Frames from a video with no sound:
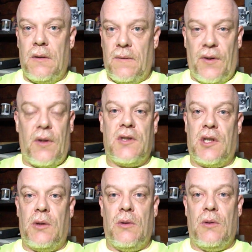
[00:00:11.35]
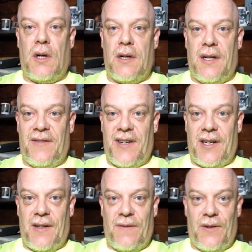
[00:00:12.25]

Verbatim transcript: For those of you who aren't in America,